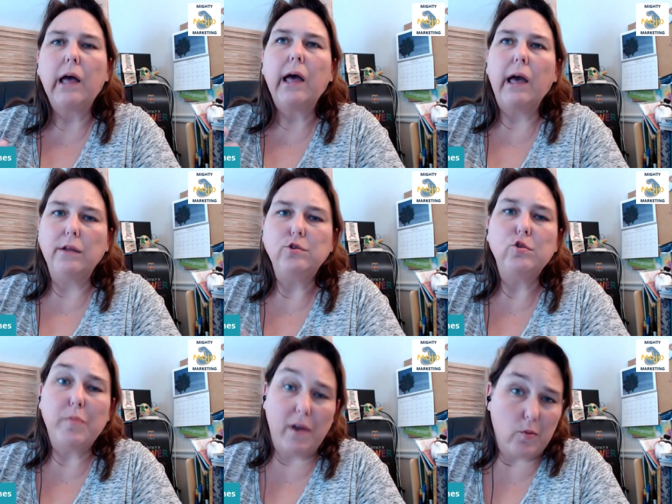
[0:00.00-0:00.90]
and you
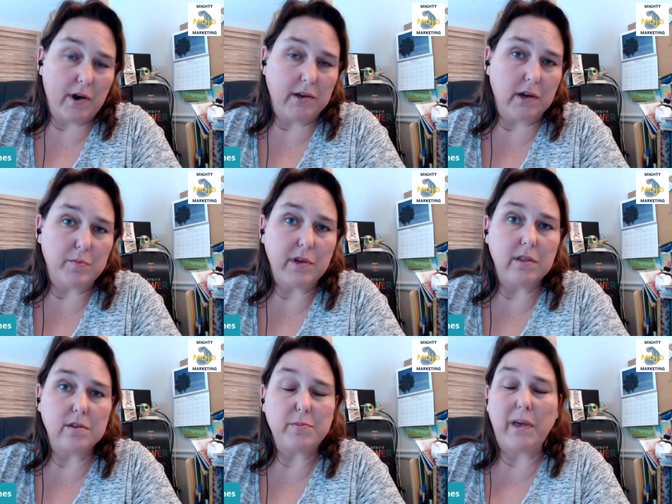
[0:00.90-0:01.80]
may wind up in
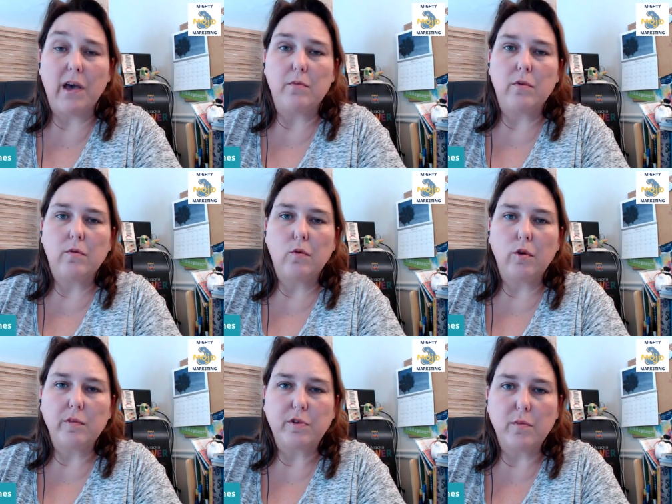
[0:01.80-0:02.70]
the spam or
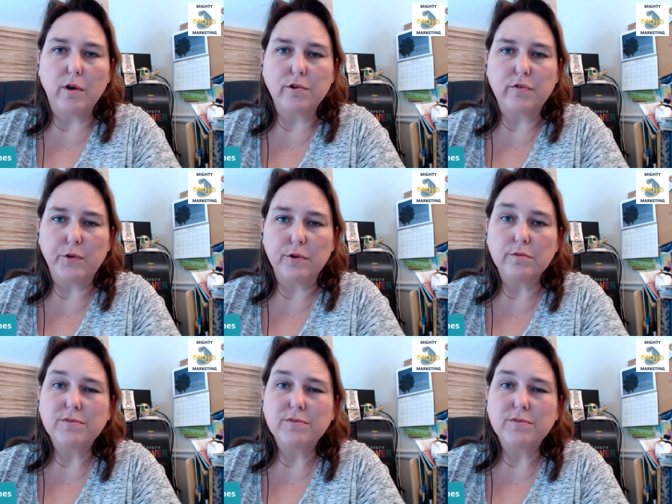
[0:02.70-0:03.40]
the promos folder.